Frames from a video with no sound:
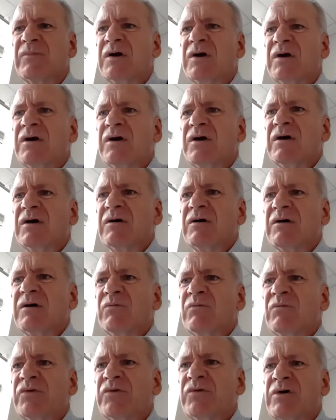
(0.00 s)
with
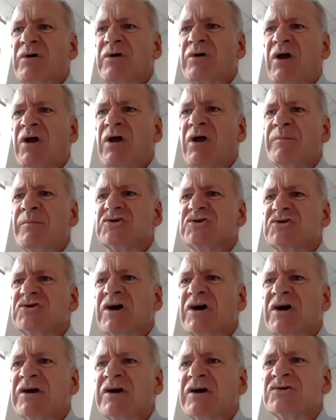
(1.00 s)
climate change
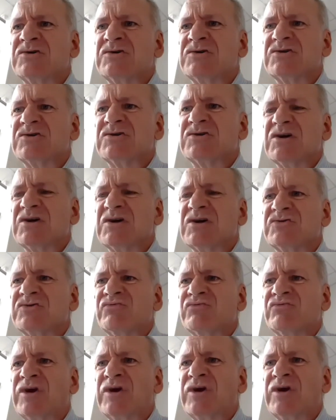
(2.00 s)
has really come to the
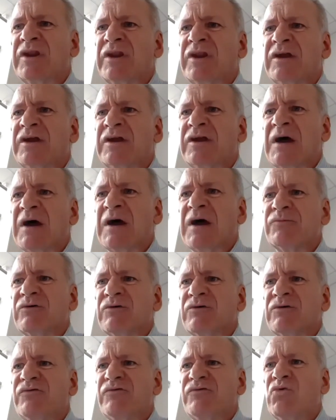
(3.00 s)
fore in the
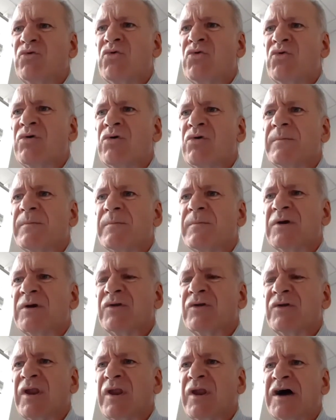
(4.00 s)
last decade,
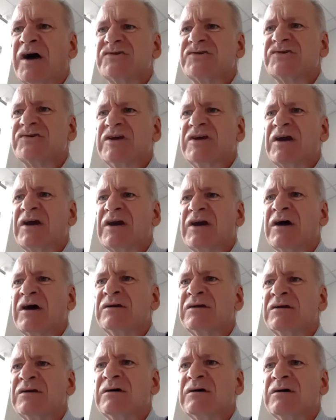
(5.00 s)

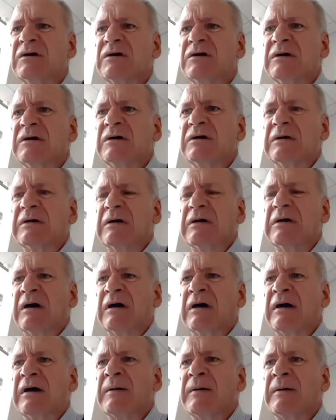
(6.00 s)
but particularly in the last
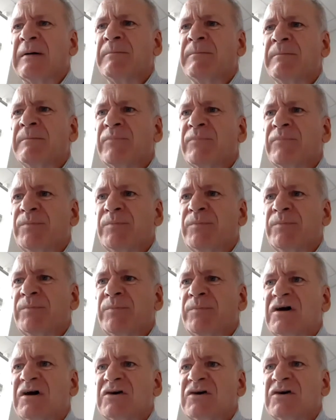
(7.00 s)
few years.
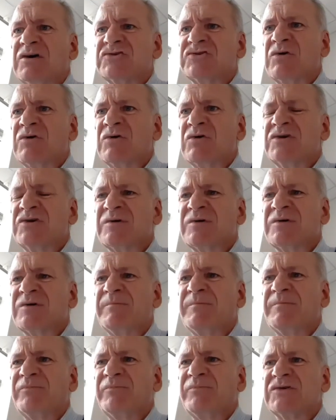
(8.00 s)
So there's
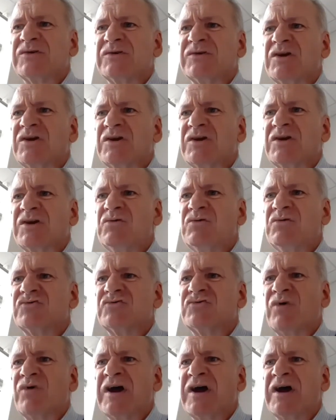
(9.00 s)
a huge
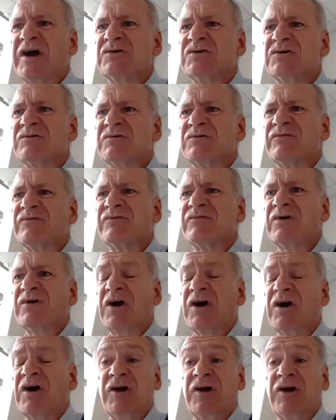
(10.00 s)
range of, and
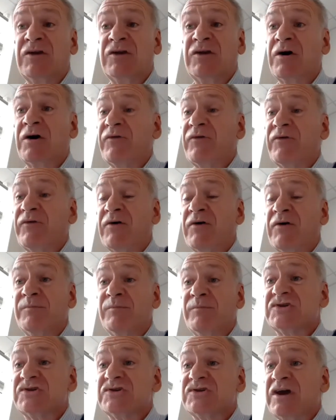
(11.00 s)
I've missed out
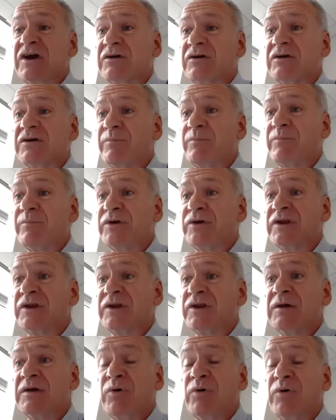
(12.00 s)
completely,
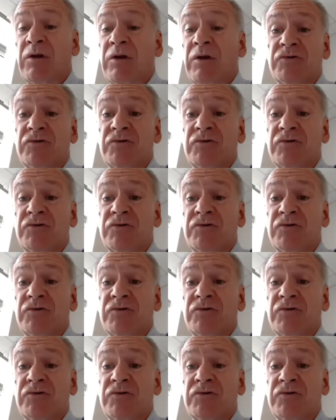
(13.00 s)
biological and